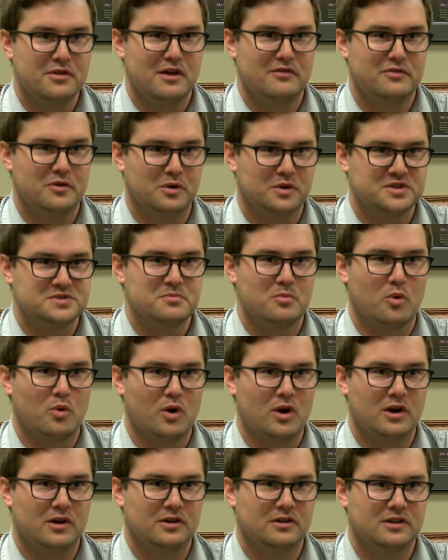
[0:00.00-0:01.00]
I focused more
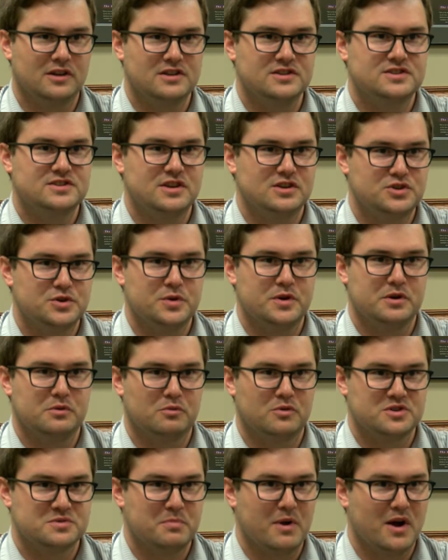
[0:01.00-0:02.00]
on constituent
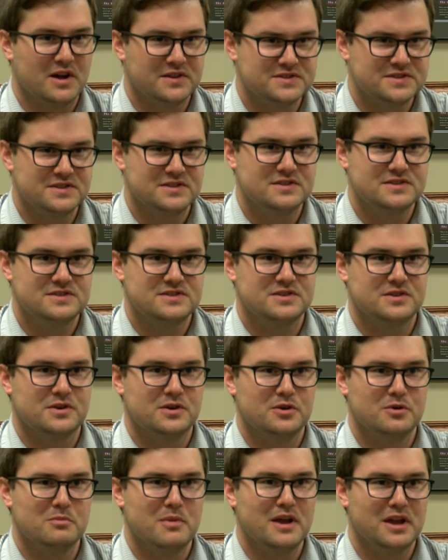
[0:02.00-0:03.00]
responses,
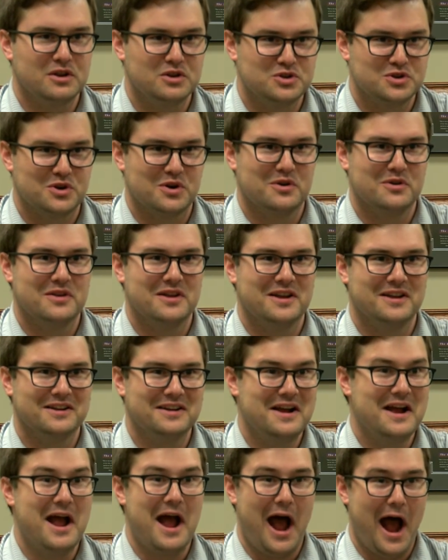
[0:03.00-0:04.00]
so making sure
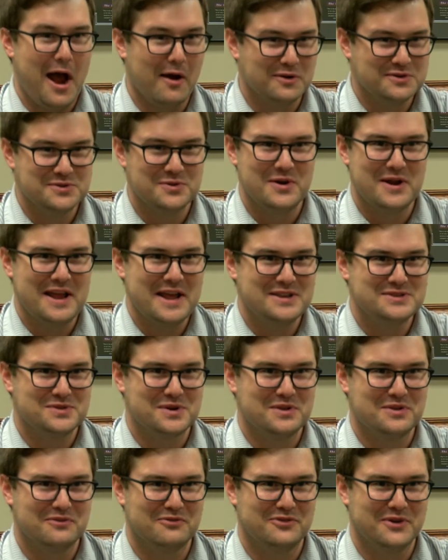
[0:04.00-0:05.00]
that I was the one
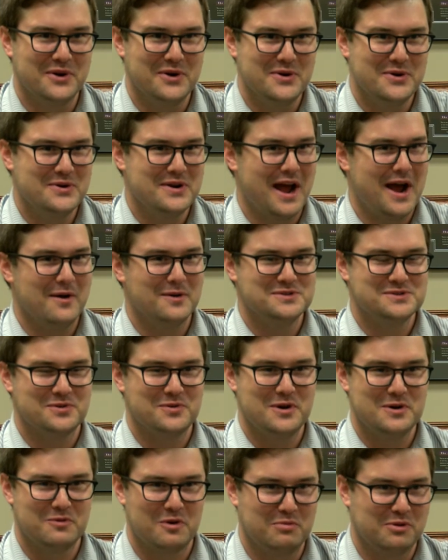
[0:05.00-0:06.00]
answering the phone, I was the
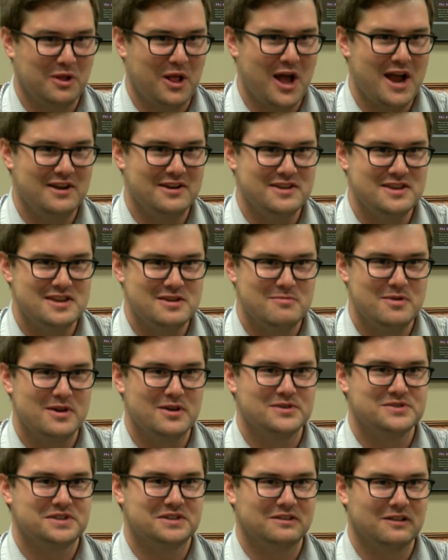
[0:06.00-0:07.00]
one replying to
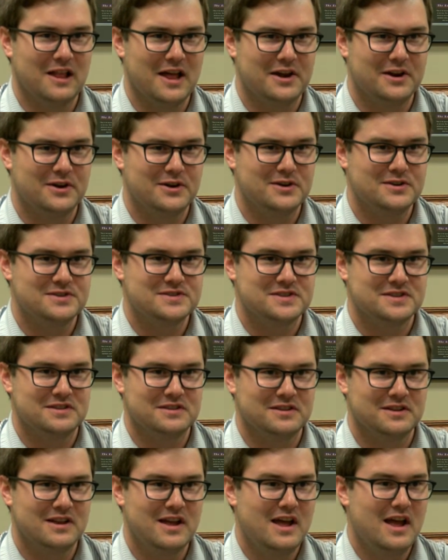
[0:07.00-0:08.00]
emails and letters,
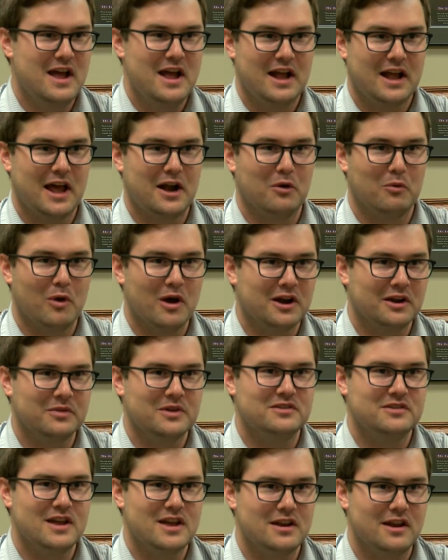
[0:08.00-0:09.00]
and kind of running the
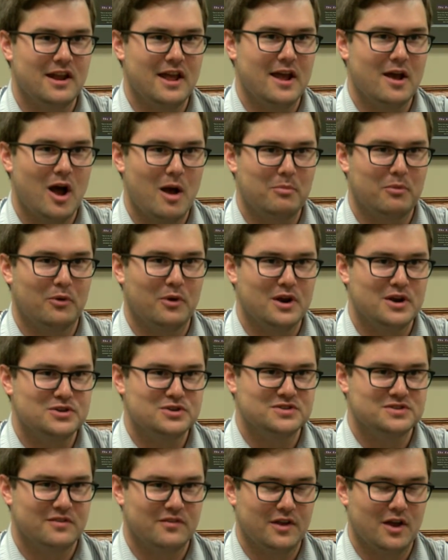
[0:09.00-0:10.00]
day to day
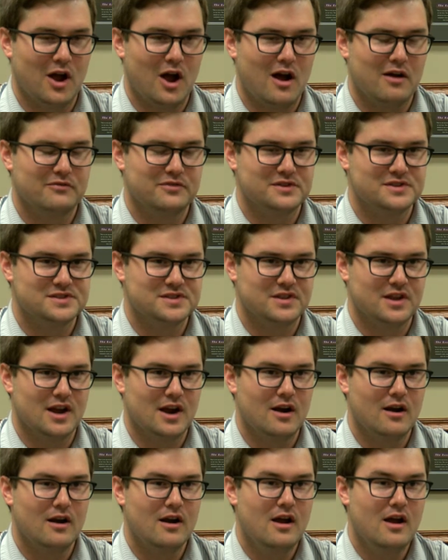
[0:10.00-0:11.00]
operations of the office
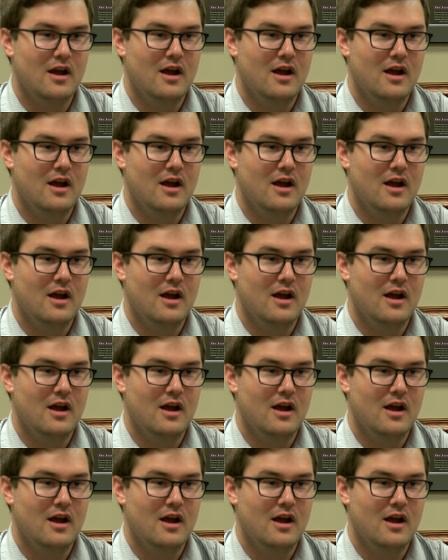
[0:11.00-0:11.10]
there.